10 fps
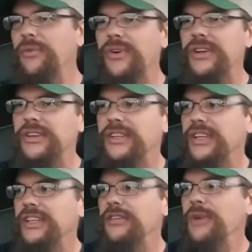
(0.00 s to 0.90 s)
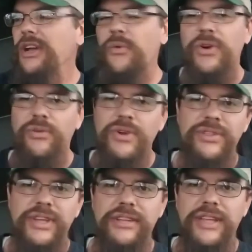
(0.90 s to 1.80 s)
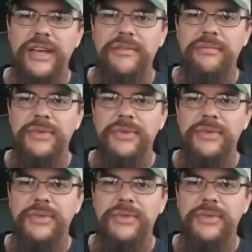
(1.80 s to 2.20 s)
want to you might want to rethink that.